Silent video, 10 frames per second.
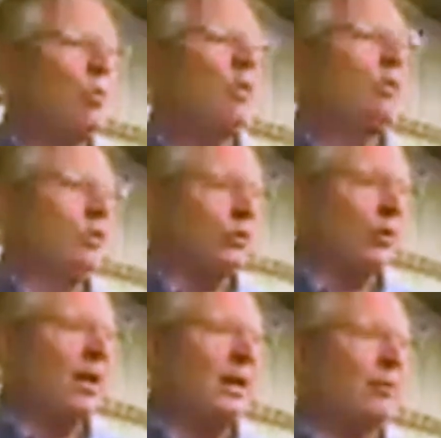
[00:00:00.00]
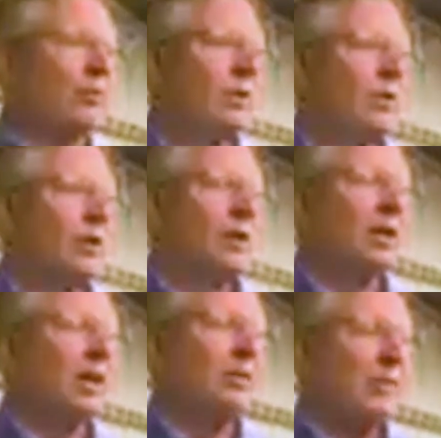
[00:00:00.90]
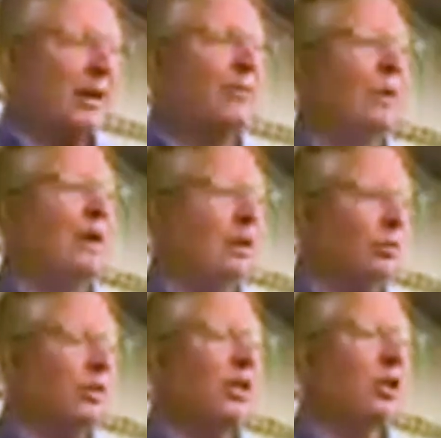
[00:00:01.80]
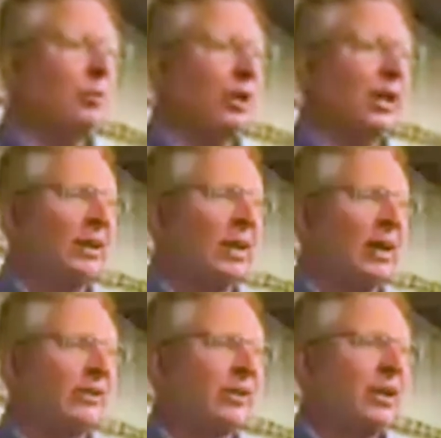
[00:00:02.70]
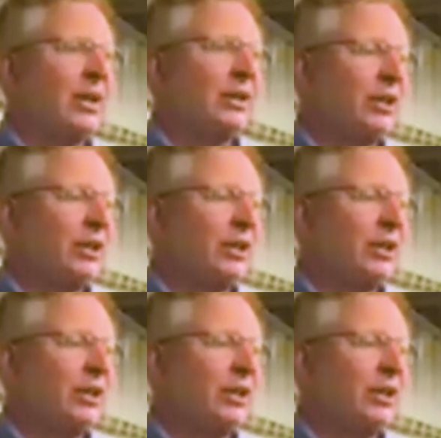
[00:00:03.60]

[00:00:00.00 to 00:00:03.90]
went to his grave not finding what he called Planet X.